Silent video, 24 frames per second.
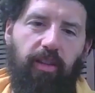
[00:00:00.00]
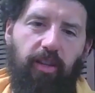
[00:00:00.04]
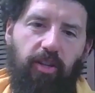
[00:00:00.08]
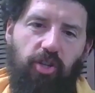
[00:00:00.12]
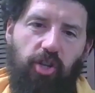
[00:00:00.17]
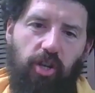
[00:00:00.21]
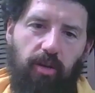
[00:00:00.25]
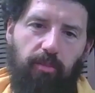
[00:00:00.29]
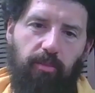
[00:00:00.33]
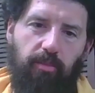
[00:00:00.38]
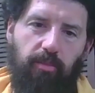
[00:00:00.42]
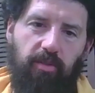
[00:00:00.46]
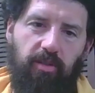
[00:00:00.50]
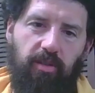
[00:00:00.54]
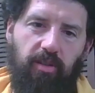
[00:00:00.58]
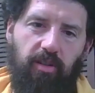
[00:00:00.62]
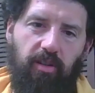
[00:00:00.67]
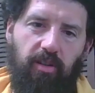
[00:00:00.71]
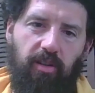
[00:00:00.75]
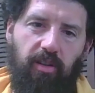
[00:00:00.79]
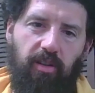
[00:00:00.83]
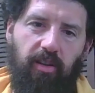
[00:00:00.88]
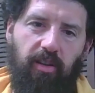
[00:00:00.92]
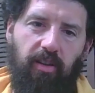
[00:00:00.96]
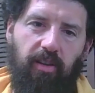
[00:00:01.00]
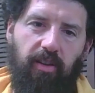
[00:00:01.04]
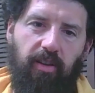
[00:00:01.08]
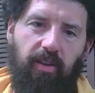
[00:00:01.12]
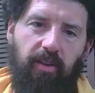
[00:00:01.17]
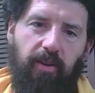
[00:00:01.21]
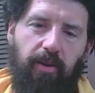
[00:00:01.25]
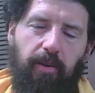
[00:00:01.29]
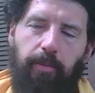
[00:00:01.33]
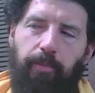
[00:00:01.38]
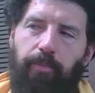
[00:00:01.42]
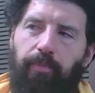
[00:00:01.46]
gyms.
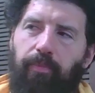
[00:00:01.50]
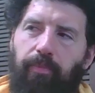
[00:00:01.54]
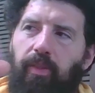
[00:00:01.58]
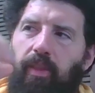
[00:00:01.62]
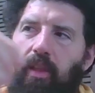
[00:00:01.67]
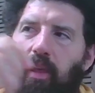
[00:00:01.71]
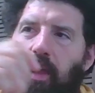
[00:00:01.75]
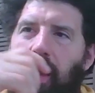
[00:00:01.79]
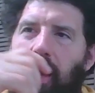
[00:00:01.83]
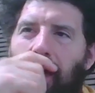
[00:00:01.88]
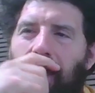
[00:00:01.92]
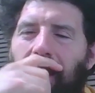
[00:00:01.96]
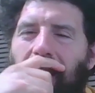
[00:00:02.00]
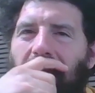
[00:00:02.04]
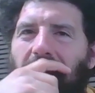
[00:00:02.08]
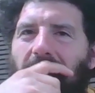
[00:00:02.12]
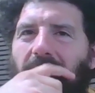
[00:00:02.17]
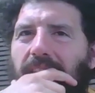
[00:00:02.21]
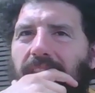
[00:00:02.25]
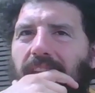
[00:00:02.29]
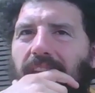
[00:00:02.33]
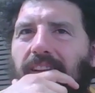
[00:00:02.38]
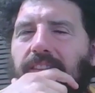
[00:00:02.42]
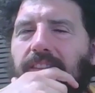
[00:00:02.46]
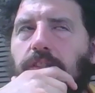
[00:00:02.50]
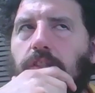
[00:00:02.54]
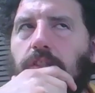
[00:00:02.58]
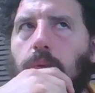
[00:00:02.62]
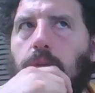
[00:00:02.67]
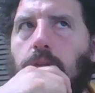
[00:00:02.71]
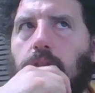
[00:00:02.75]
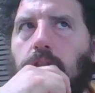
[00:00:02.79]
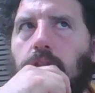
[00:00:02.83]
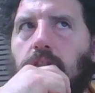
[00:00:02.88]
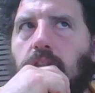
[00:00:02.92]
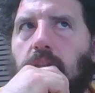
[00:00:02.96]
And I think it's so
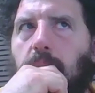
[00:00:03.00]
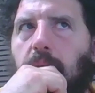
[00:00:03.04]
interesting